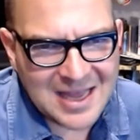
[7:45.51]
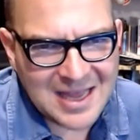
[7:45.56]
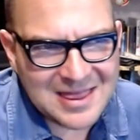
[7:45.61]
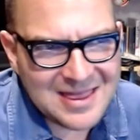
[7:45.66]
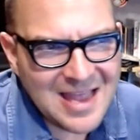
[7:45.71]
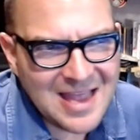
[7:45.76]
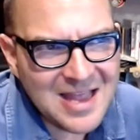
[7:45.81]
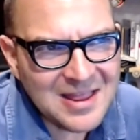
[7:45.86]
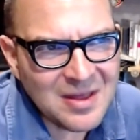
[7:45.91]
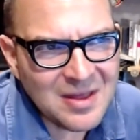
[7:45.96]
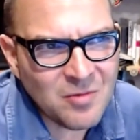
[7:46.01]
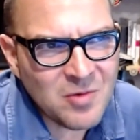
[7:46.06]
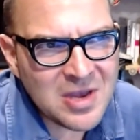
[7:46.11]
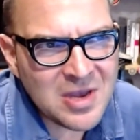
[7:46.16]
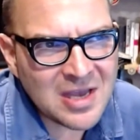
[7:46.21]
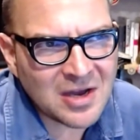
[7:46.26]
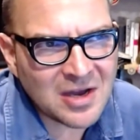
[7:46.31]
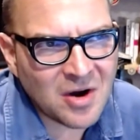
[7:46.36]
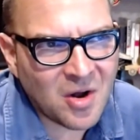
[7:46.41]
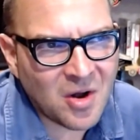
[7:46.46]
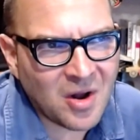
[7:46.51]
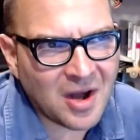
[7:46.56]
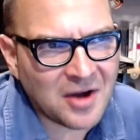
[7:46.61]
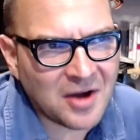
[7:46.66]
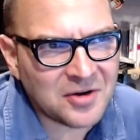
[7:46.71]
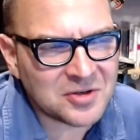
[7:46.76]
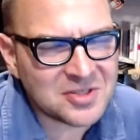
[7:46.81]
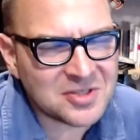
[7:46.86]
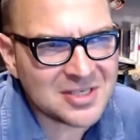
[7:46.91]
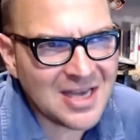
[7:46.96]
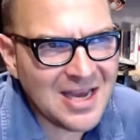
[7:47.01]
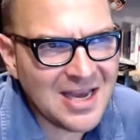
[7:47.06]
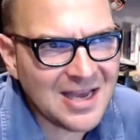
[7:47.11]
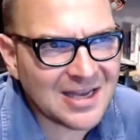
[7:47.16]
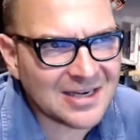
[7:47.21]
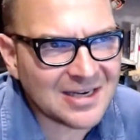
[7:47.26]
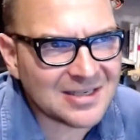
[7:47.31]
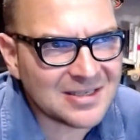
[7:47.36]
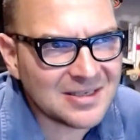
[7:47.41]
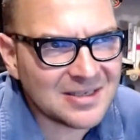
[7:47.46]
I think that we can all
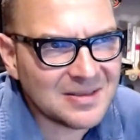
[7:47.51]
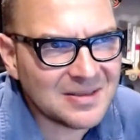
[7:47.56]
understand